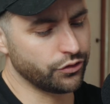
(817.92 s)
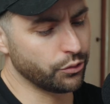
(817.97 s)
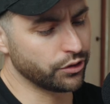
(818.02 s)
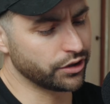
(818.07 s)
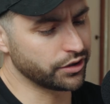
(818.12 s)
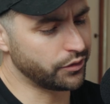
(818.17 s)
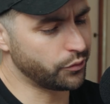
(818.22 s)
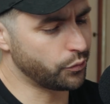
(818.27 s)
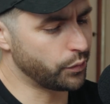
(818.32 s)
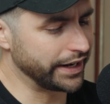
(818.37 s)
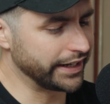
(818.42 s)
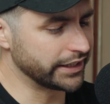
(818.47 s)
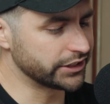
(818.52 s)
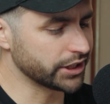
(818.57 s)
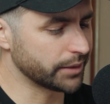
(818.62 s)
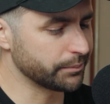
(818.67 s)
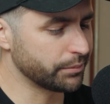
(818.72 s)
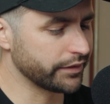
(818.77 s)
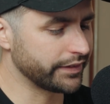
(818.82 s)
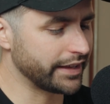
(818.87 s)
want to quickly
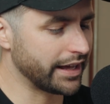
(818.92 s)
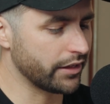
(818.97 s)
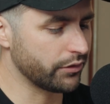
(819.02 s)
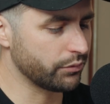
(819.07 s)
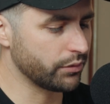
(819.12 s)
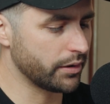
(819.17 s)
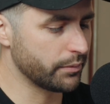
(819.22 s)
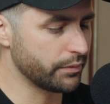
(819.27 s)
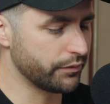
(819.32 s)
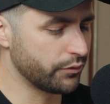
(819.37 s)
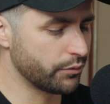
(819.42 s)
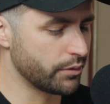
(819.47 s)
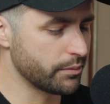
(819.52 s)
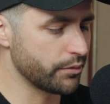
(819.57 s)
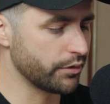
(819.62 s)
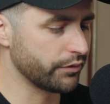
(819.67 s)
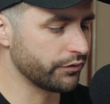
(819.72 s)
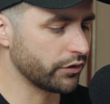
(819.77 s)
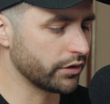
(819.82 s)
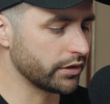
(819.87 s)
jump on that as well before we
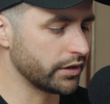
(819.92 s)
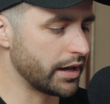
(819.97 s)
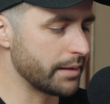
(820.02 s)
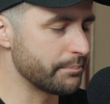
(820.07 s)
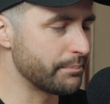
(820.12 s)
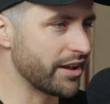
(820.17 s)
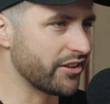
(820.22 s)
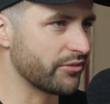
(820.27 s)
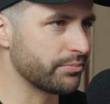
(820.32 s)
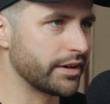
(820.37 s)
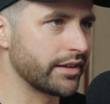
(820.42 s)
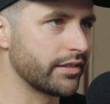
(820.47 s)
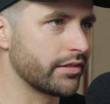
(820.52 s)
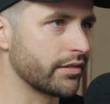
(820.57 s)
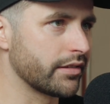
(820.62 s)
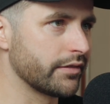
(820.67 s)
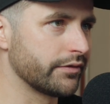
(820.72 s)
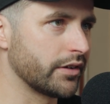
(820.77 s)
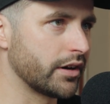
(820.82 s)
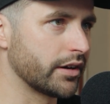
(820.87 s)
move on. Like, best
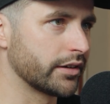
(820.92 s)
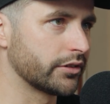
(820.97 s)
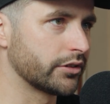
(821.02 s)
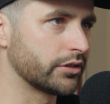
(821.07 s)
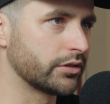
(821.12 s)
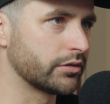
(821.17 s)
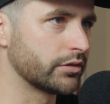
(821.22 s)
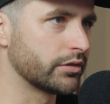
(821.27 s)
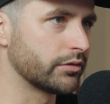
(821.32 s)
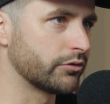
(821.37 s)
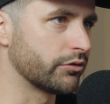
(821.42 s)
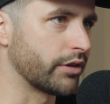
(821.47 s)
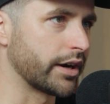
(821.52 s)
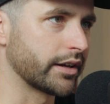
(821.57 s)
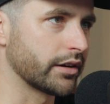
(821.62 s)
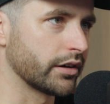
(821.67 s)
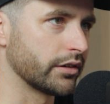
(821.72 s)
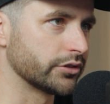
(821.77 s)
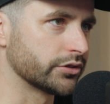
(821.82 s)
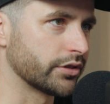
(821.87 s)
places to find
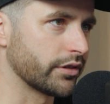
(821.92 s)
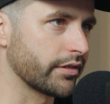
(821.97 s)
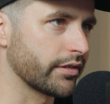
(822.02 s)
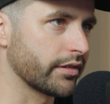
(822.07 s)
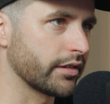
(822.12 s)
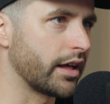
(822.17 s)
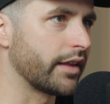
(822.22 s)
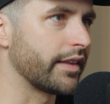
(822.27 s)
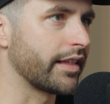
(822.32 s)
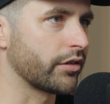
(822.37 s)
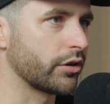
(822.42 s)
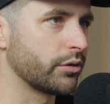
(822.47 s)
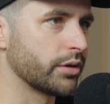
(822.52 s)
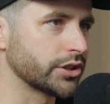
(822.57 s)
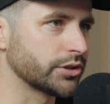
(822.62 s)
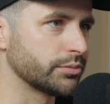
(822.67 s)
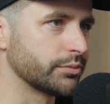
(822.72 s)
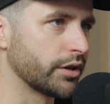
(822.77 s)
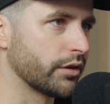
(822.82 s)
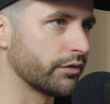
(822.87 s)
great coaches. Like, that's a
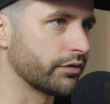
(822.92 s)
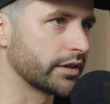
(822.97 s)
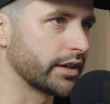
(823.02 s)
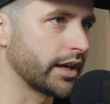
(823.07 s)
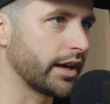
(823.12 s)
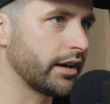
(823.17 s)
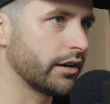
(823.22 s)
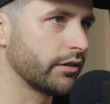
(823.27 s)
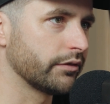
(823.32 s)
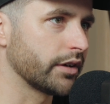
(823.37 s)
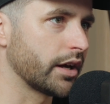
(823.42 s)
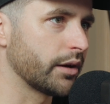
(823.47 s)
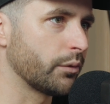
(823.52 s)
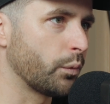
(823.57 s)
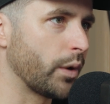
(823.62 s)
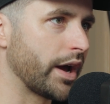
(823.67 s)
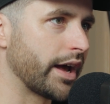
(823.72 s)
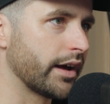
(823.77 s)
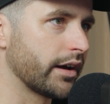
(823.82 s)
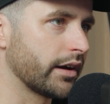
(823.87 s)
question we often get of like,
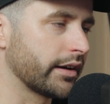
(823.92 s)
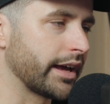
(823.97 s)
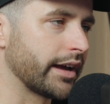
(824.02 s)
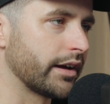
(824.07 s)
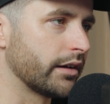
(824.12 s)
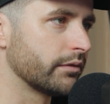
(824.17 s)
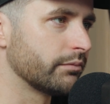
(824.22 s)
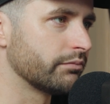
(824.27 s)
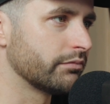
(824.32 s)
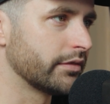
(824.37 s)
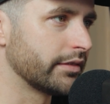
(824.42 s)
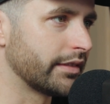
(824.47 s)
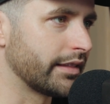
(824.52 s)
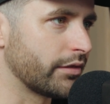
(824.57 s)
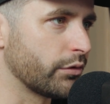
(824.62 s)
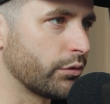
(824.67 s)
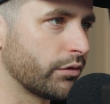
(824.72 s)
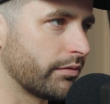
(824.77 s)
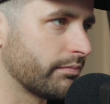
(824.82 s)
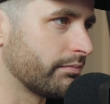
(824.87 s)
where, okay,
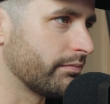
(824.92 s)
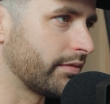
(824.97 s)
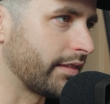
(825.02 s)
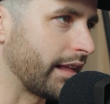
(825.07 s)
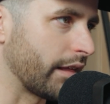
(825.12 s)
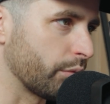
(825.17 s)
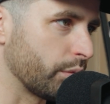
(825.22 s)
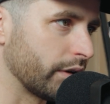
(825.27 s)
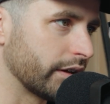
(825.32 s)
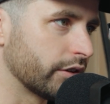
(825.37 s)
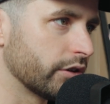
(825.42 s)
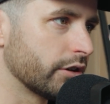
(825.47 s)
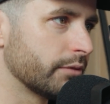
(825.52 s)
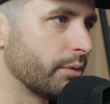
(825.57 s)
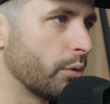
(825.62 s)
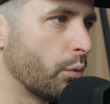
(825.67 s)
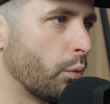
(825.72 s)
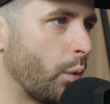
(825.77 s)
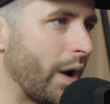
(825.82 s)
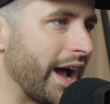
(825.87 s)
this all sounds well and good,
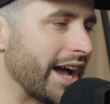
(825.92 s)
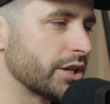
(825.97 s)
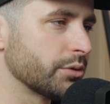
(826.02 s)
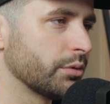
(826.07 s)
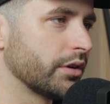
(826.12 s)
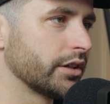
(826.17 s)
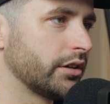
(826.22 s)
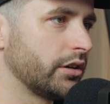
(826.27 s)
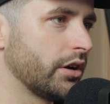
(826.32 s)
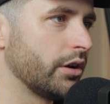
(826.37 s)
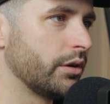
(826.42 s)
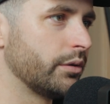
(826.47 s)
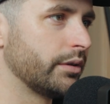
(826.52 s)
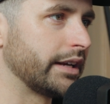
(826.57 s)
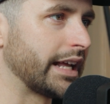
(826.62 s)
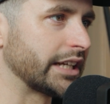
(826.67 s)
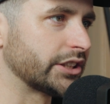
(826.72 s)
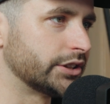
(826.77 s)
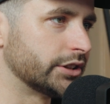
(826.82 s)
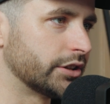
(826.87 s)
but where do I go
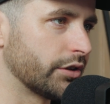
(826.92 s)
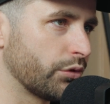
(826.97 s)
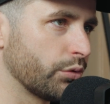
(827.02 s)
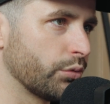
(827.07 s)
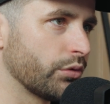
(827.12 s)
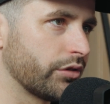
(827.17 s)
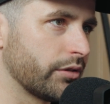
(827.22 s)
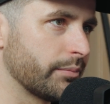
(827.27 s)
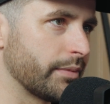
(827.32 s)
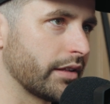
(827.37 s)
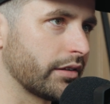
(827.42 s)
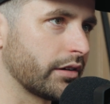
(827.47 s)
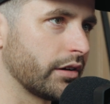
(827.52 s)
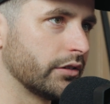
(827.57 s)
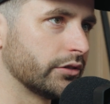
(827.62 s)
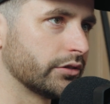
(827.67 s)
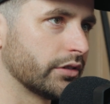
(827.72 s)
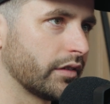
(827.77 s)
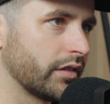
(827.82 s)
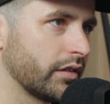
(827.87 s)
and actually to source the best
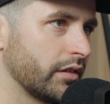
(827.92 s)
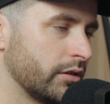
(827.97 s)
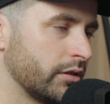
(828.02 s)
coaches?